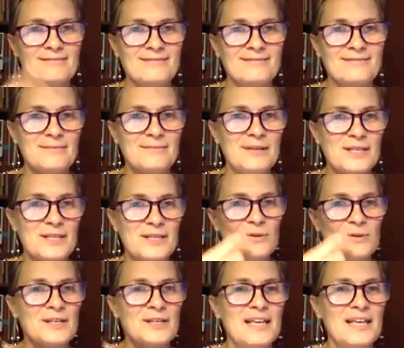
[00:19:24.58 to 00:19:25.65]
you can
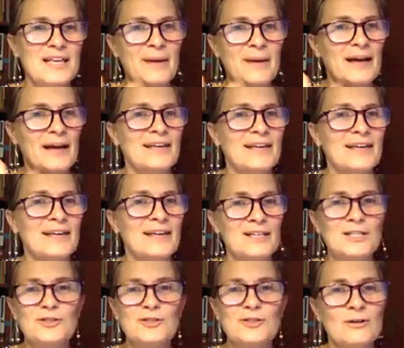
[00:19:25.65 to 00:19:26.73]
get back in control,
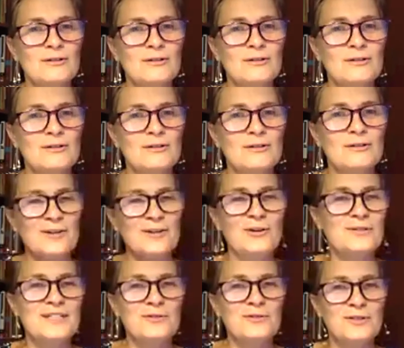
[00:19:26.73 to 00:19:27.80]
right, in your own
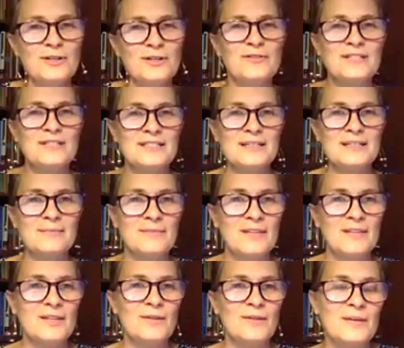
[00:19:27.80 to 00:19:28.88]
central nervous
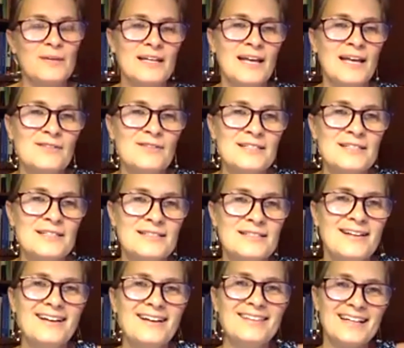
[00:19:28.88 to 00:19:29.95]
system, and that we can have
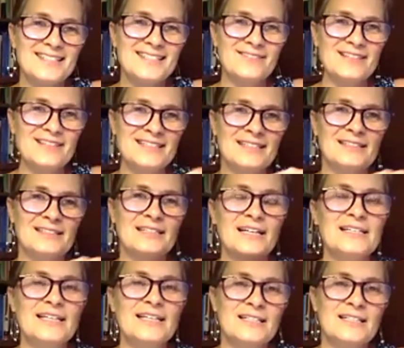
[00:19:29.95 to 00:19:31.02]
lots of these little
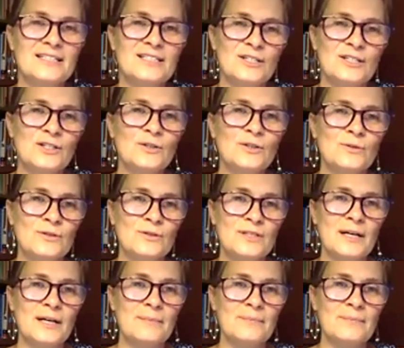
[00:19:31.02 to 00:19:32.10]
techniques to use
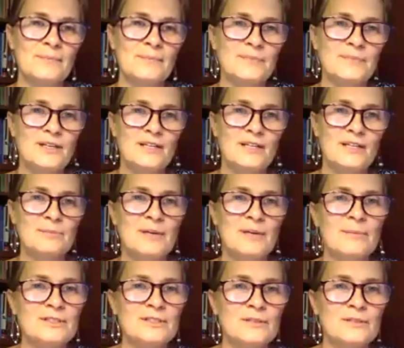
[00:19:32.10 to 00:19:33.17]
to be
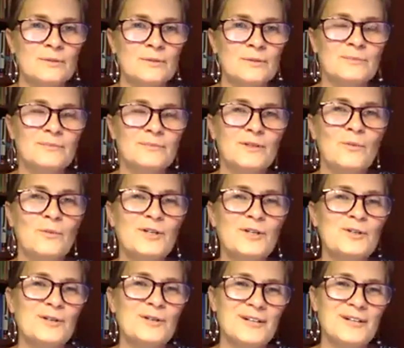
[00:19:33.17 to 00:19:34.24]
able to work
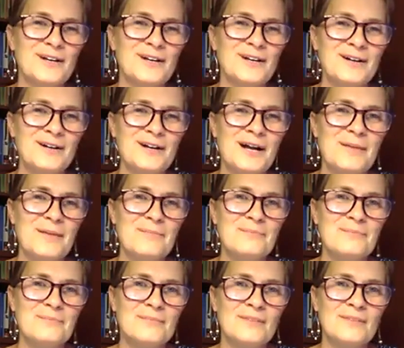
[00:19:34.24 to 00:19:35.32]
towards our
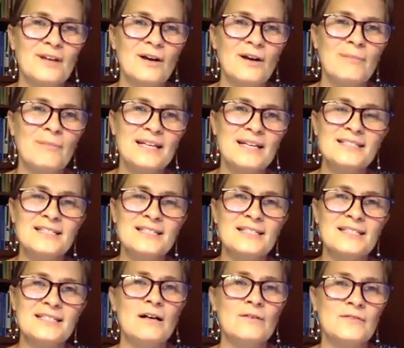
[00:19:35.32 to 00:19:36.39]
best
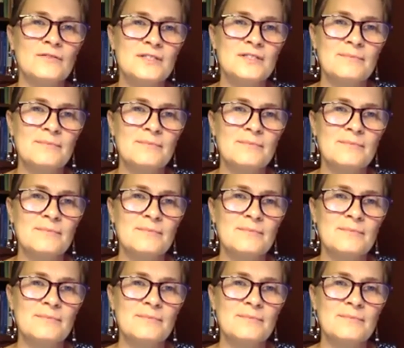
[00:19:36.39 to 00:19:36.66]
selves.